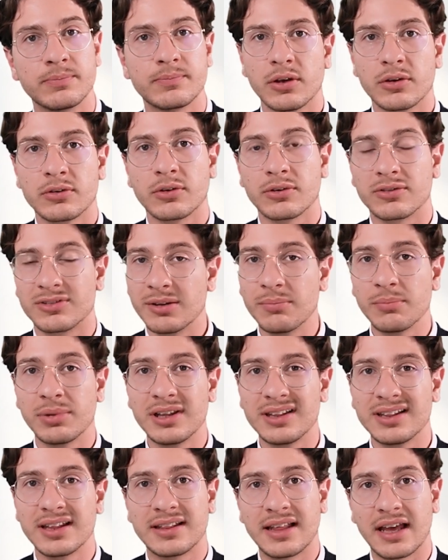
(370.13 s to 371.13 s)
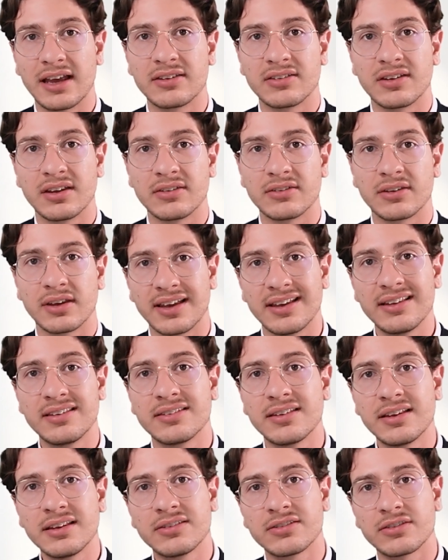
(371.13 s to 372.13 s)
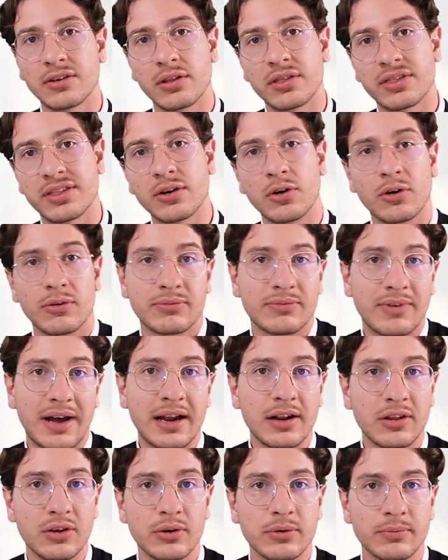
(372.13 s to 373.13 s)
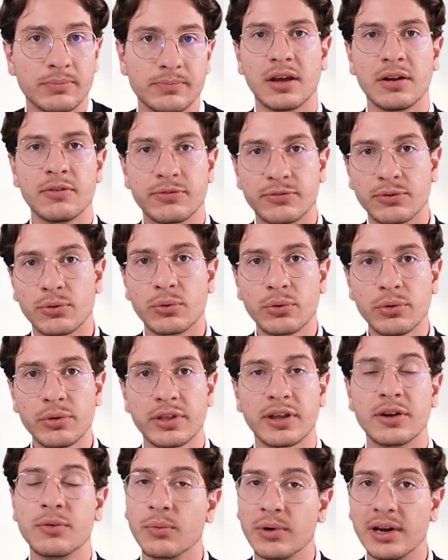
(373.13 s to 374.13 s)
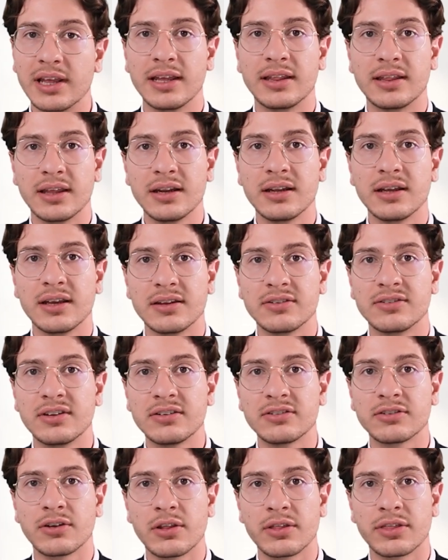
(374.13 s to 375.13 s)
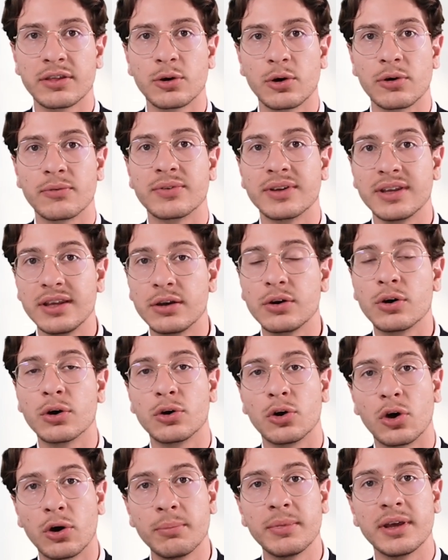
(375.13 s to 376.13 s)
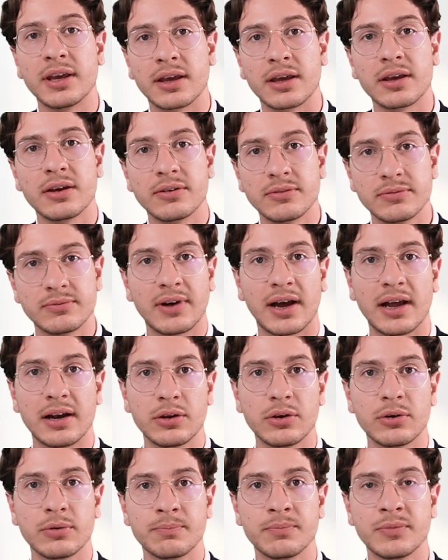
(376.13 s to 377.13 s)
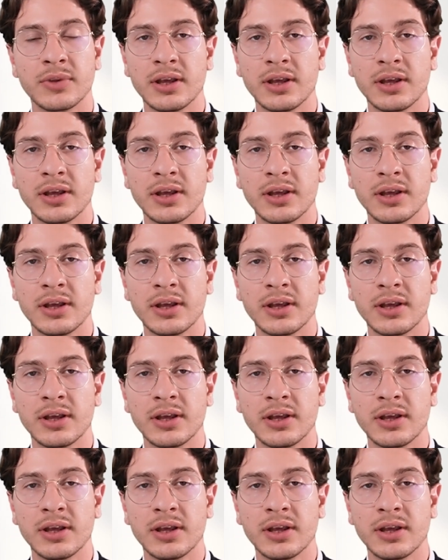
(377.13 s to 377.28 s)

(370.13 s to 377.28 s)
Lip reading: So simply the test is this something of value? And fourth, and related, is this something of economic value?